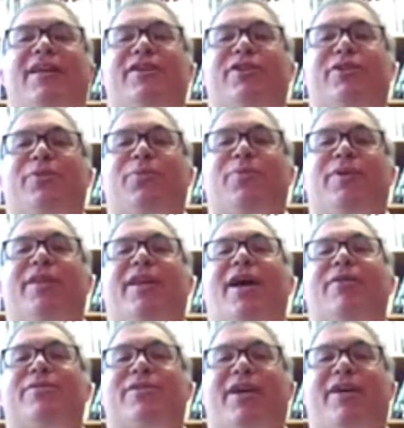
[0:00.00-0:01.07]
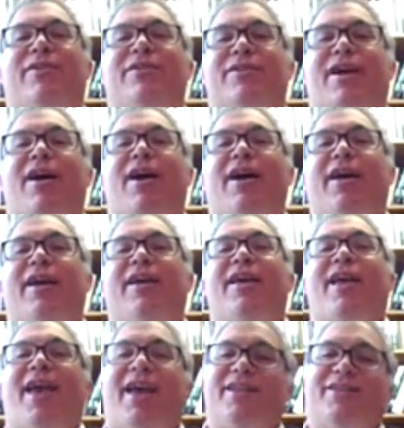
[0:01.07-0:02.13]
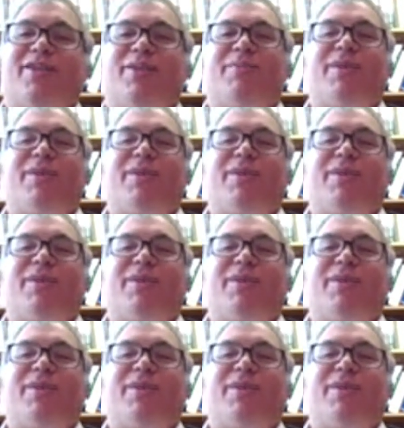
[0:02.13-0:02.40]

English with an outsider's eye and